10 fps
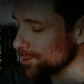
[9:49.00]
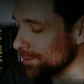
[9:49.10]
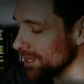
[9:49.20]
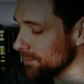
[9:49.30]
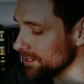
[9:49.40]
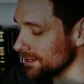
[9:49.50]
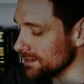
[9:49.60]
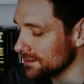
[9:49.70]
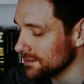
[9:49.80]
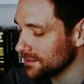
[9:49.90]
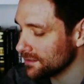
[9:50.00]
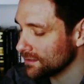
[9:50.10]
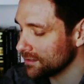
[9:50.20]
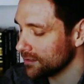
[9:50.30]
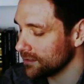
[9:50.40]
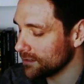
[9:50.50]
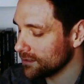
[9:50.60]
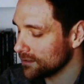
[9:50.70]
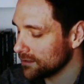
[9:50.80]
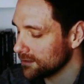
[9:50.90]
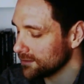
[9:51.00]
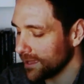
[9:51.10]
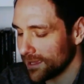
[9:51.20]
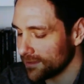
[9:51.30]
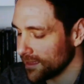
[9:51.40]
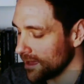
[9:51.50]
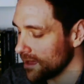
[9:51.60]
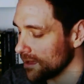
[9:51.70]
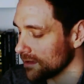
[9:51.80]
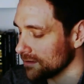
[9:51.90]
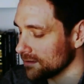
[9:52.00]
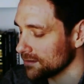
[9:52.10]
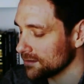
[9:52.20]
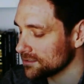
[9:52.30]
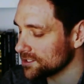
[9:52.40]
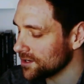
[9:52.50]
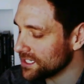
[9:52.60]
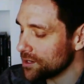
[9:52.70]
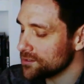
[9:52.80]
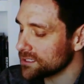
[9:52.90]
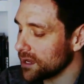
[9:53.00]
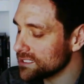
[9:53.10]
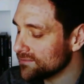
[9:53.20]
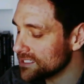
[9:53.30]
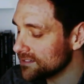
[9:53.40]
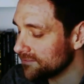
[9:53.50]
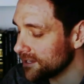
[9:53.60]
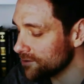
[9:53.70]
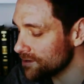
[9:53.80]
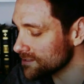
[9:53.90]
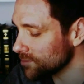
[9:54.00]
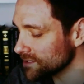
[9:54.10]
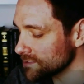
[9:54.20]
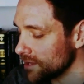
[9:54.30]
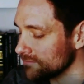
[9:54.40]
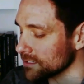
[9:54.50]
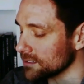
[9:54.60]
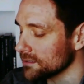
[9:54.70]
would be imminent. Yet here they are, showing no signs of interference whatsoever.